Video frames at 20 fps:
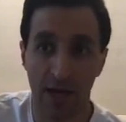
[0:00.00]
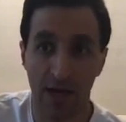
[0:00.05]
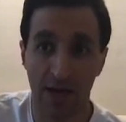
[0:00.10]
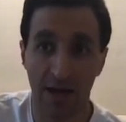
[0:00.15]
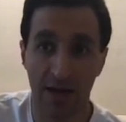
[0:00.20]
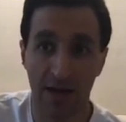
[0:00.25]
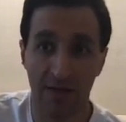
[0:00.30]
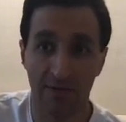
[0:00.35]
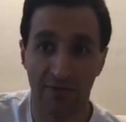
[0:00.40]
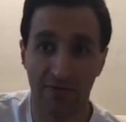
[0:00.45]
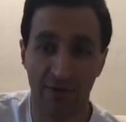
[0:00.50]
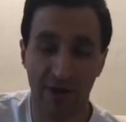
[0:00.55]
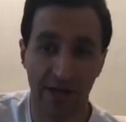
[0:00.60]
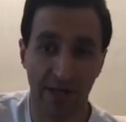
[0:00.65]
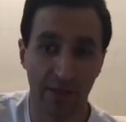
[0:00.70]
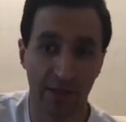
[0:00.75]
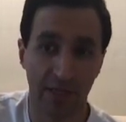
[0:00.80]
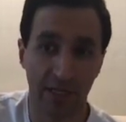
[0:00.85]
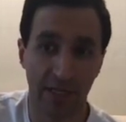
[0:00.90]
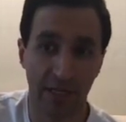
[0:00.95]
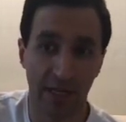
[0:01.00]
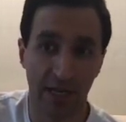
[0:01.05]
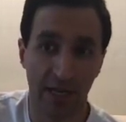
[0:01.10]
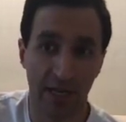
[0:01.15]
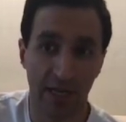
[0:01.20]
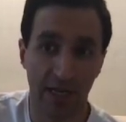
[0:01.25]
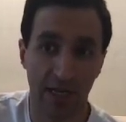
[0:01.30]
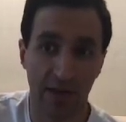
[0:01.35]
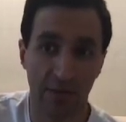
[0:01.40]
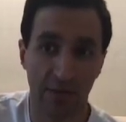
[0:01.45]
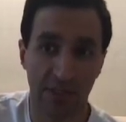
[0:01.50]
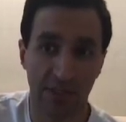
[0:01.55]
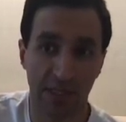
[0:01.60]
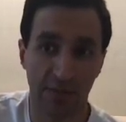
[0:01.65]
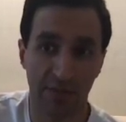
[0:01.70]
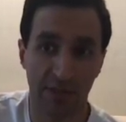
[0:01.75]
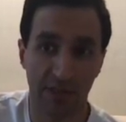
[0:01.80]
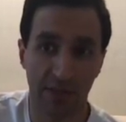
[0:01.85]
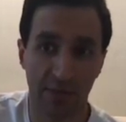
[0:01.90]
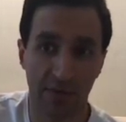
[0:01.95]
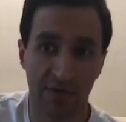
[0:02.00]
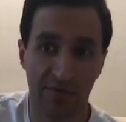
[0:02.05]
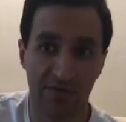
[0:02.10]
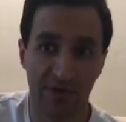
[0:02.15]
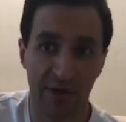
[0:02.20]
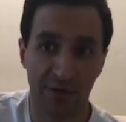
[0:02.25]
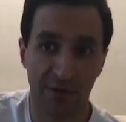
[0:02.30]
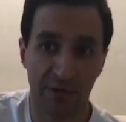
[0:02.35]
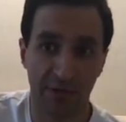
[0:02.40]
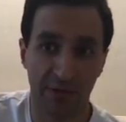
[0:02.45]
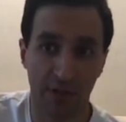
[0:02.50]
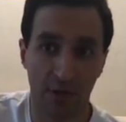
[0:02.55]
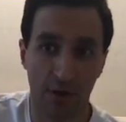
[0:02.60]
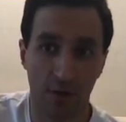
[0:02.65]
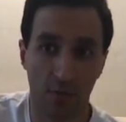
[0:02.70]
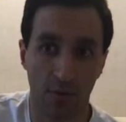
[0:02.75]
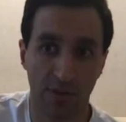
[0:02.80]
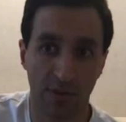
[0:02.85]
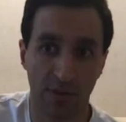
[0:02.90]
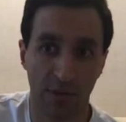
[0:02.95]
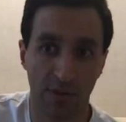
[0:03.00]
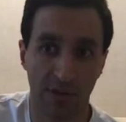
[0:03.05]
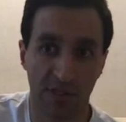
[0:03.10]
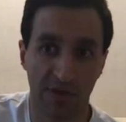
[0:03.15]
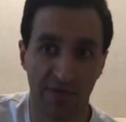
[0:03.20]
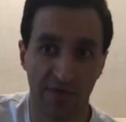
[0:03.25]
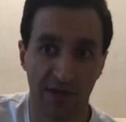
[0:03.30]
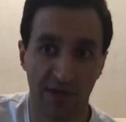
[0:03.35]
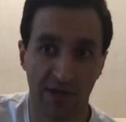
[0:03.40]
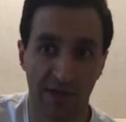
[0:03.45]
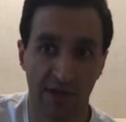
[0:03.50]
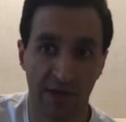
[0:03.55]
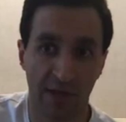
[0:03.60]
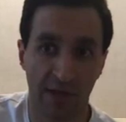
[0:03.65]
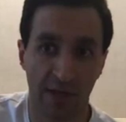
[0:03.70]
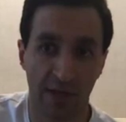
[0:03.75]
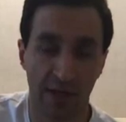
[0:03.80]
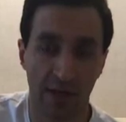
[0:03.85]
And frankly, it's something that we felt as though was our civic